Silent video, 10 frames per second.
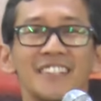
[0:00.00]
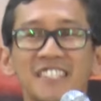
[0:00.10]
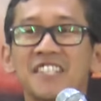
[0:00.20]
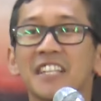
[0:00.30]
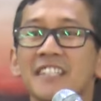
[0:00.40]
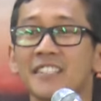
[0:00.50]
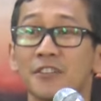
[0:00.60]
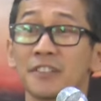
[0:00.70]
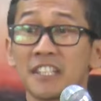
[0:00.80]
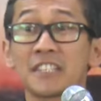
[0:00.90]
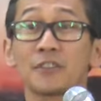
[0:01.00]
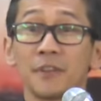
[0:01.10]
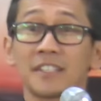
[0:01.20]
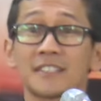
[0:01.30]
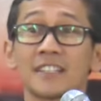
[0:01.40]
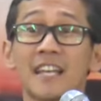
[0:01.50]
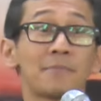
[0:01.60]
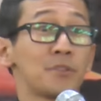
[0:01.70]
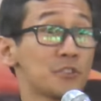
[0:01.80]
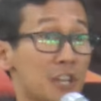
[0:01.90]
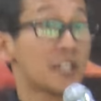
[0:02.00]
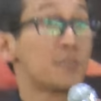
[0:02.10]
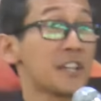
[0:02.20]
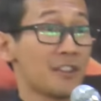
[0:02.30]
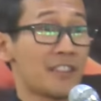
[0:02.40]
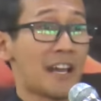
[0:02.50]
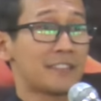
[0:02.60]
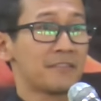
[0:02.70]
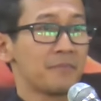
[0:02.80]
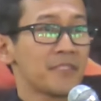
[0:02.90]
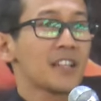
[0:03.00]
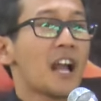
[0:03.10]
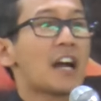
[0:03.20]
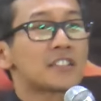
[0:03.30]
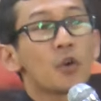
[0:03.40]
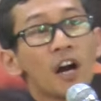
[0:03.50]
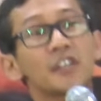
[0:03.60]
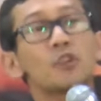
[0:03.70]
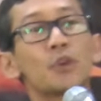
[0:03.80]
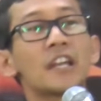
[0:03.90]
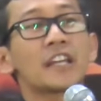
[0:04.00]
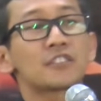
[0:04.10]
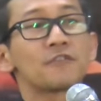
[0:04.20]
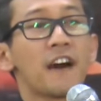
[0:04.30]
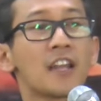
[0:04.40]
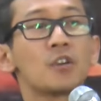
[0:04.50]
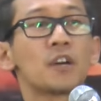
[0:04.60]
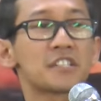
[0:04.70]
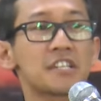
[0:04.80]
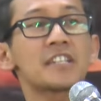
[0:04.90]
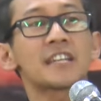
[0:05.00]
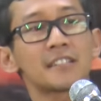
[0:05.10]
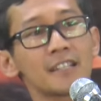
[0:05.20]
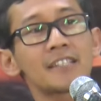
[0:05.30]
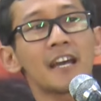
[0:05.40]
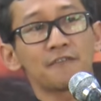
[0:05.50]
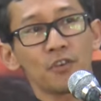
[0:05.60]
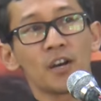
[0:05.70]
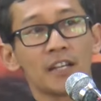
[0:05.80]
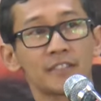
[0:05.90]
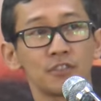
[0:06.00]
Jesus, Jesus is our greatest example. Do you agree on that? So, are you willing to follow what Jesus has said for us